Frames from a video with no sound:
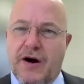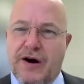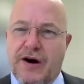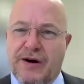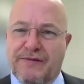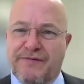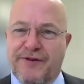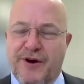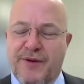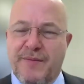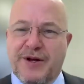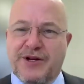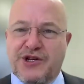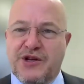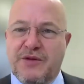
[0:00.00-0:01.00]
are
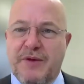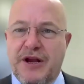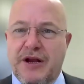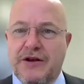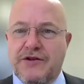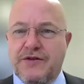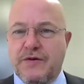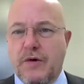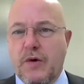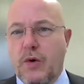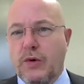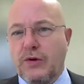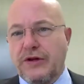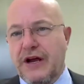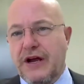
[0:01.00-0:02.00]
very much committed to
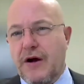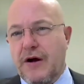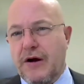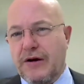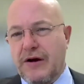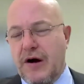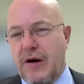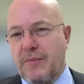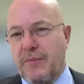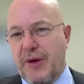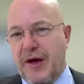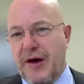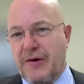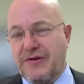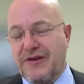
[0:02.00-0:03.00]
holding our
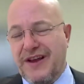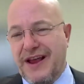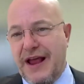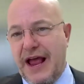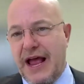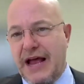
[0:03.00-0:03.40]
compound